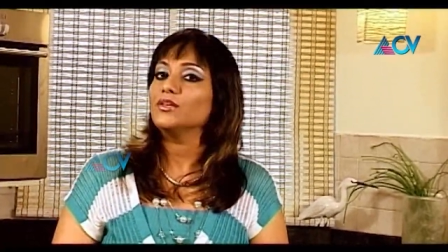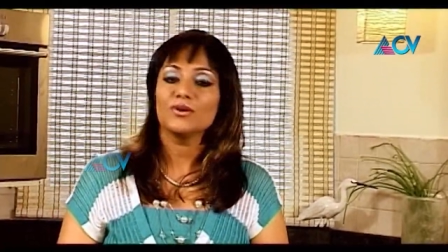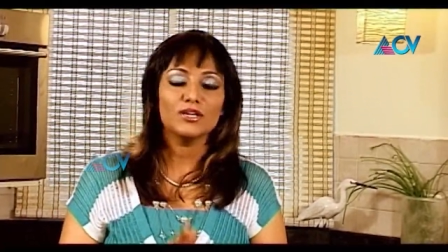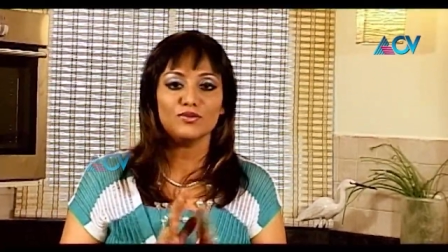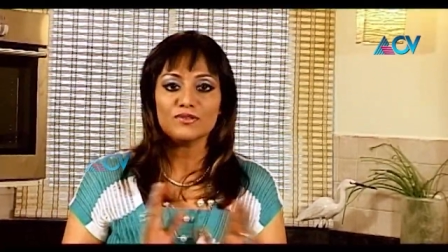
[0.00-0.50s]

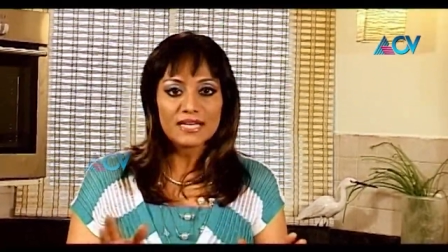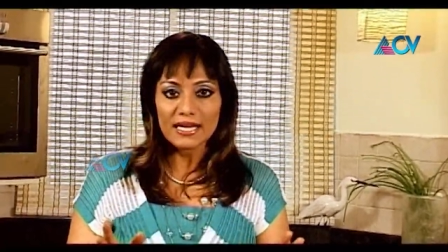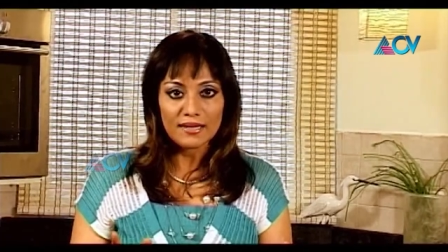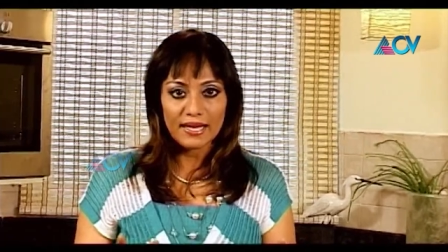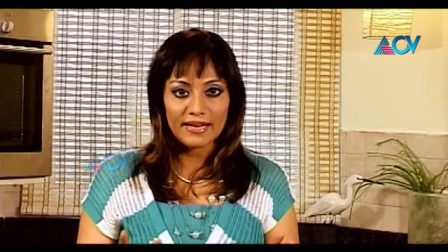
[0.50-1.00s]
You can use uh,
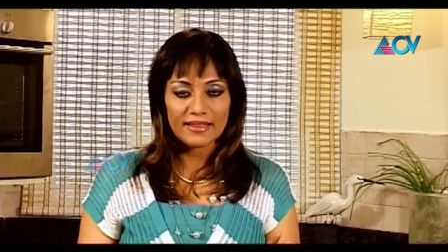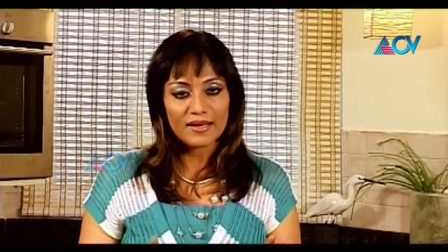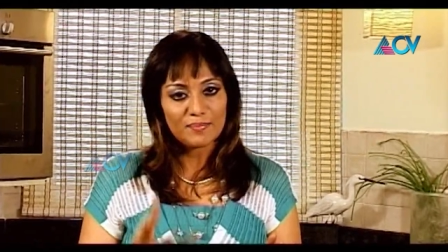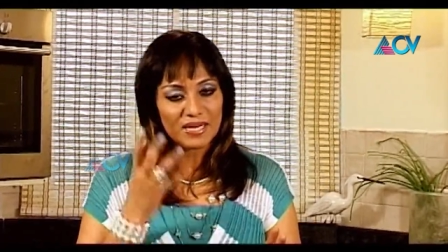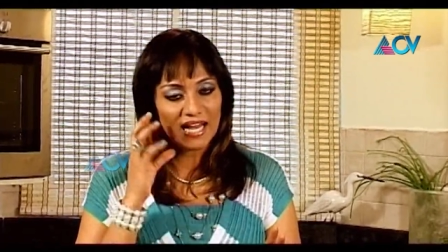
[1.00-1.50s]

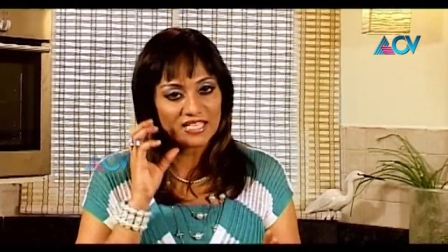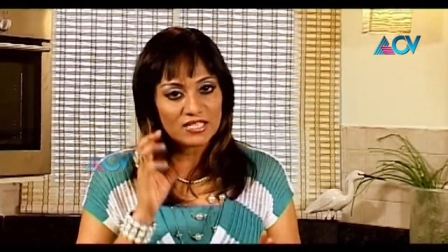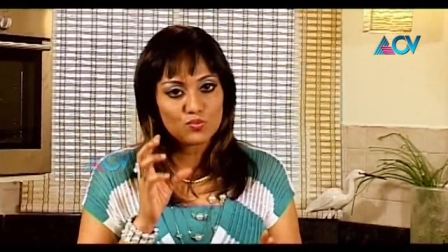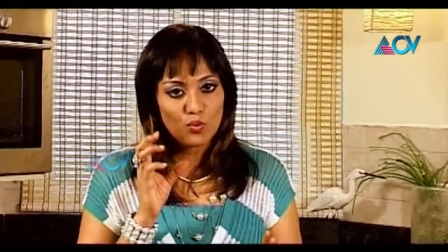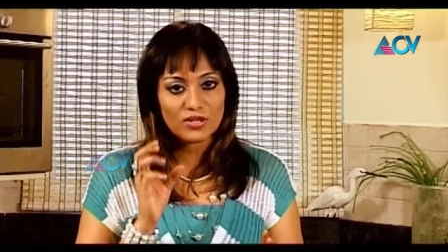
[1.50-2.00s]
anything, but I
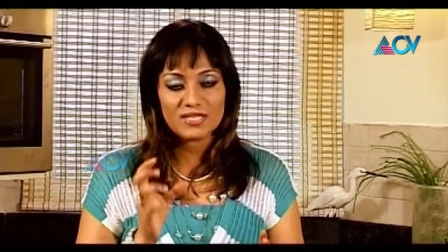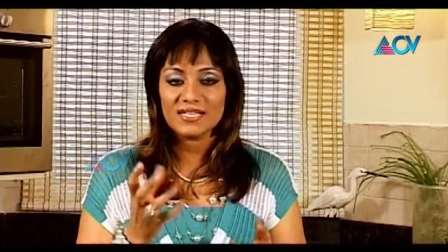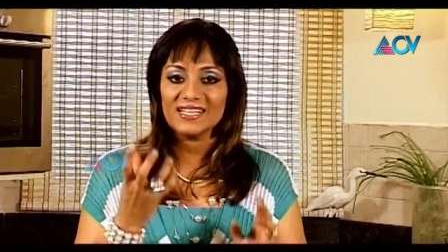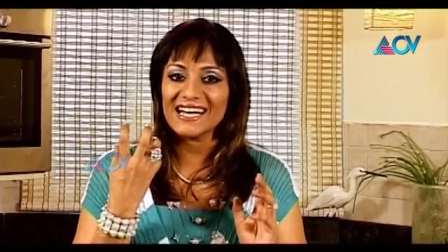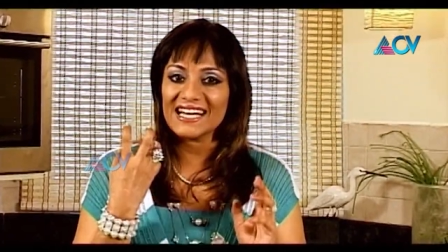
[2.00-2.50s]
just
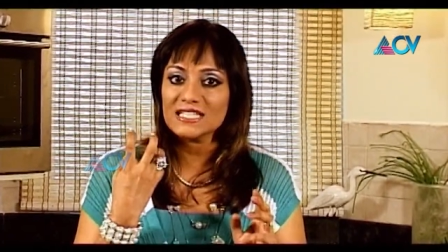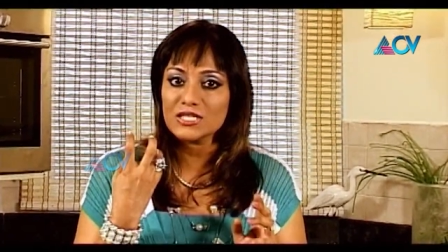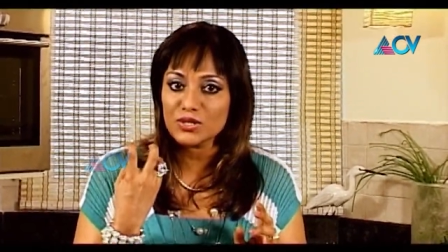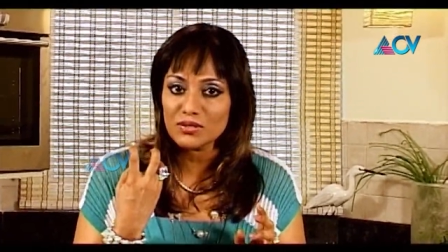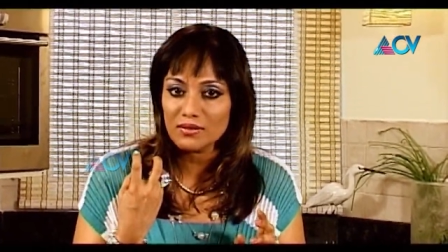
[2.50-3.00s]
want a
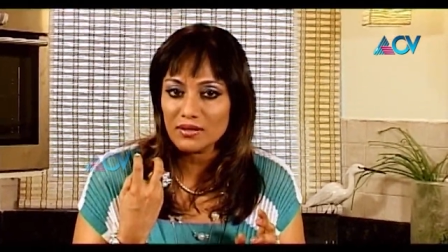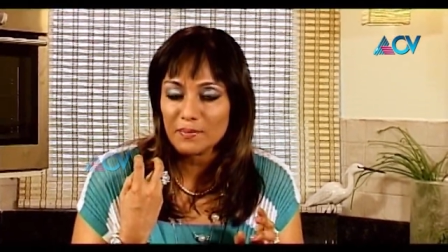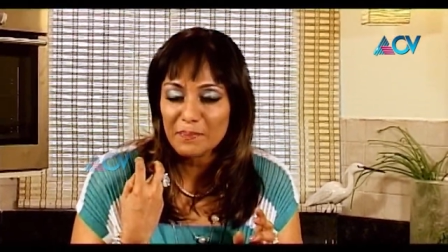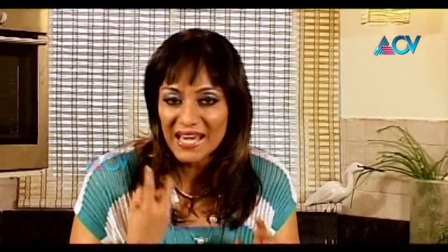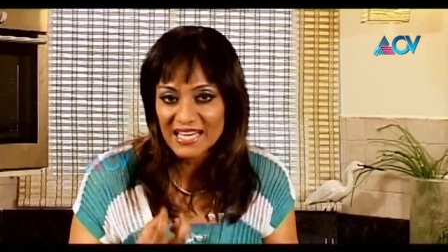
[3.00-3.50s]
nice
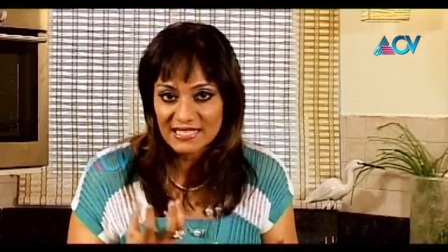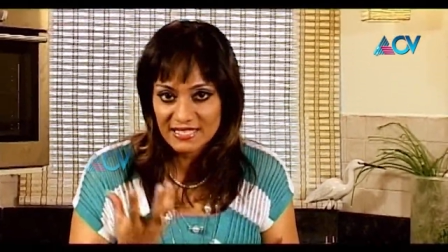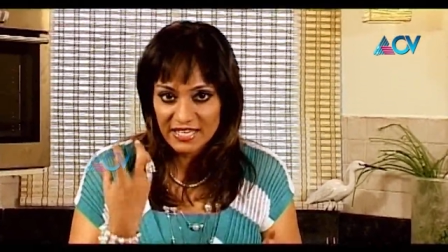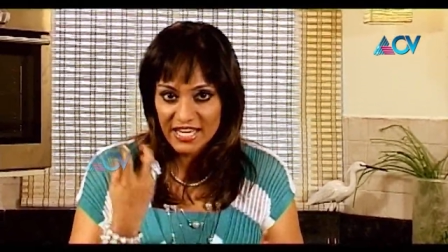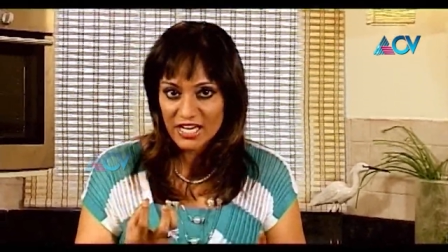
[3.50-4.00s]
uh,
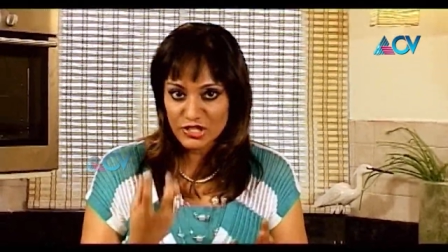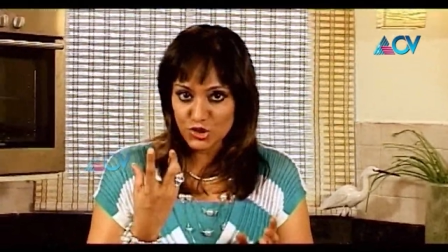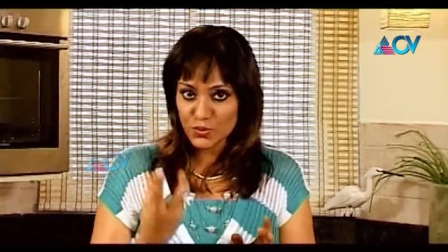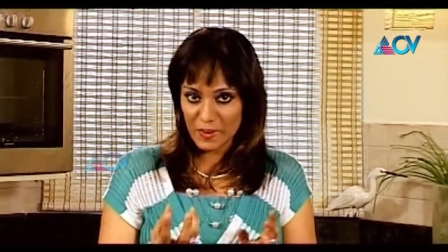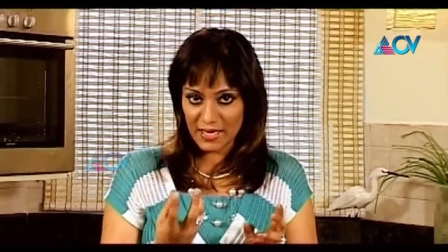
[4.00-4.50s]
paste, a
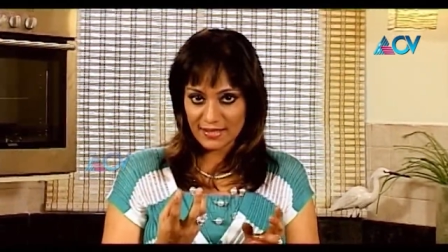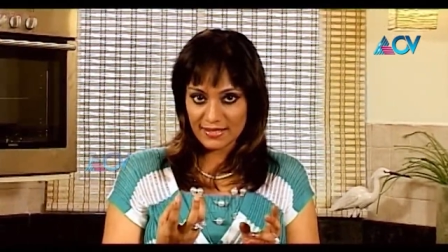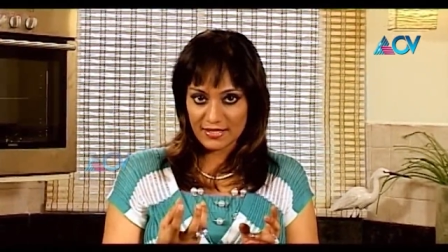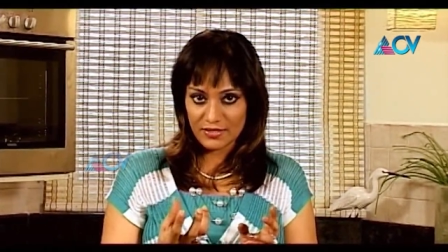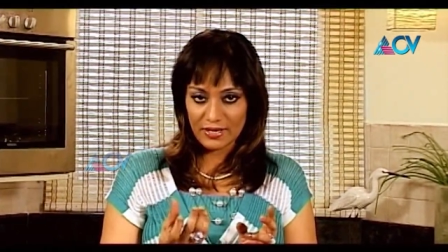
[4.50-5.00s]
cashew
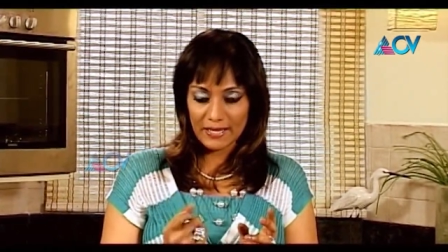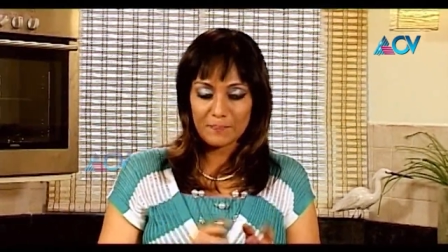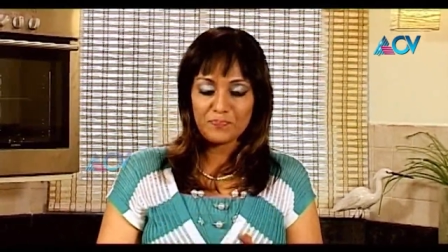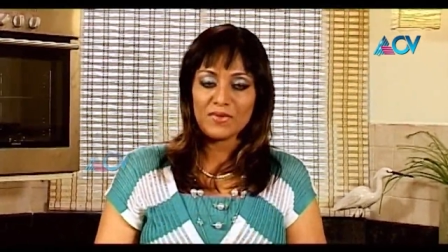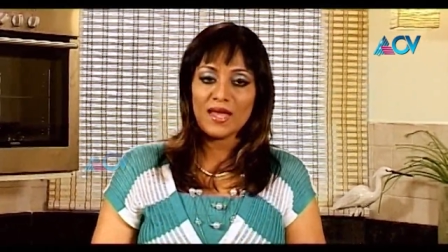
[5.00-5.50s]
paste,
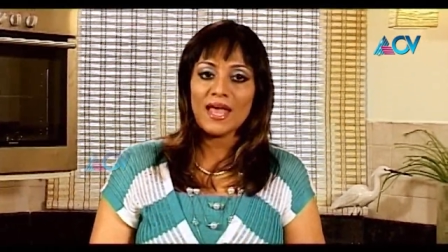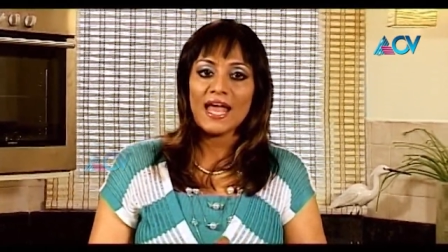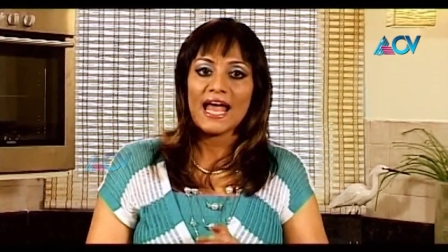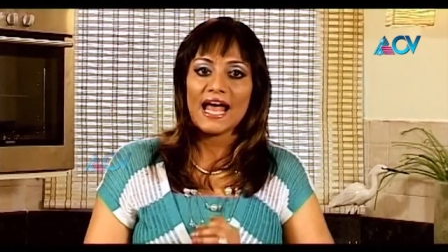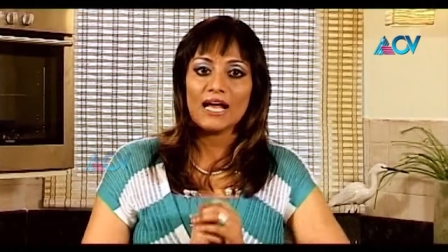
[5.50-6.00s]
okay?
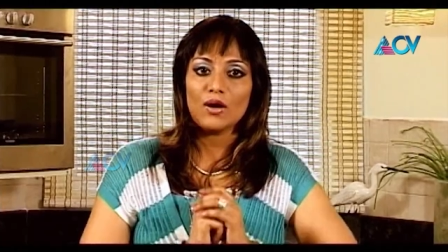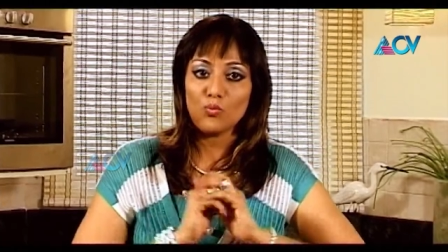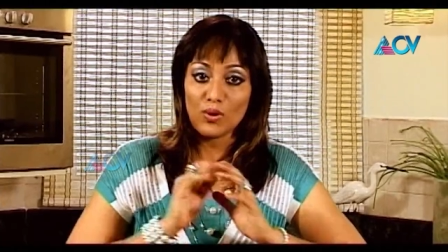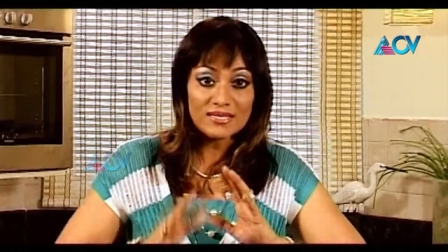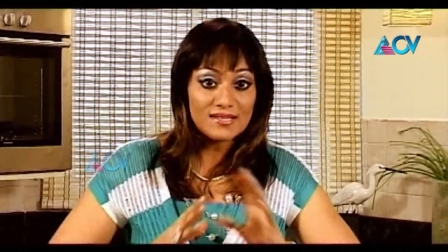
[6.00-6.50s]

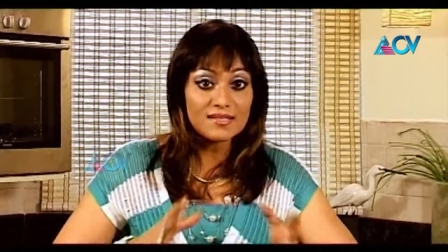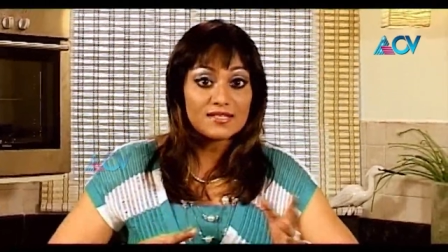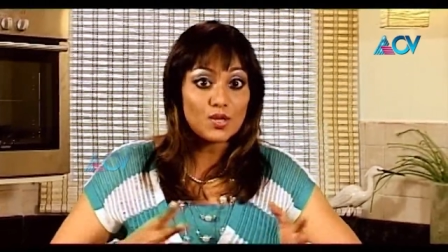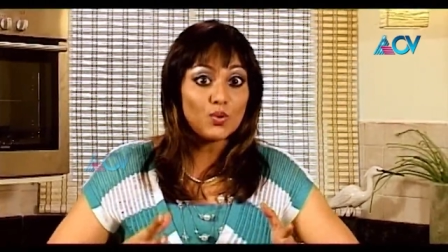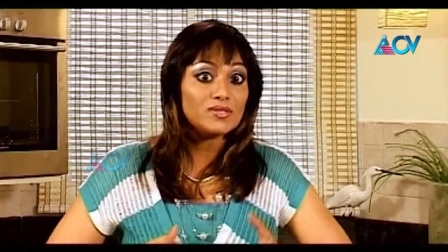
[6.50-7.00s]
Uh, once
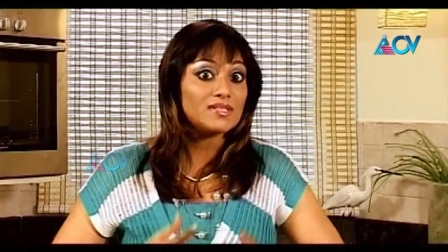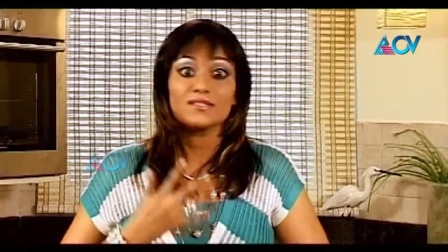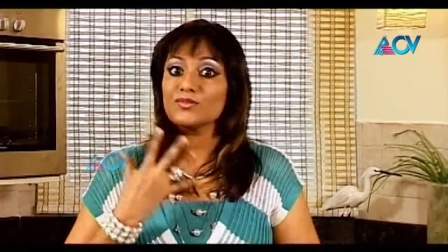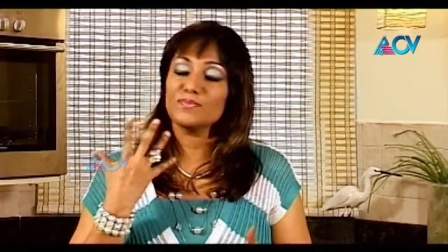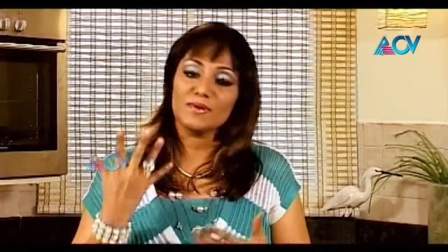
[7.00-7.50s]
it's soaked,
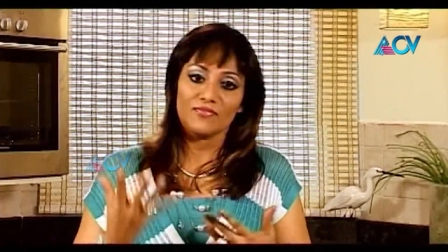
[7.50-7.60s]
it's going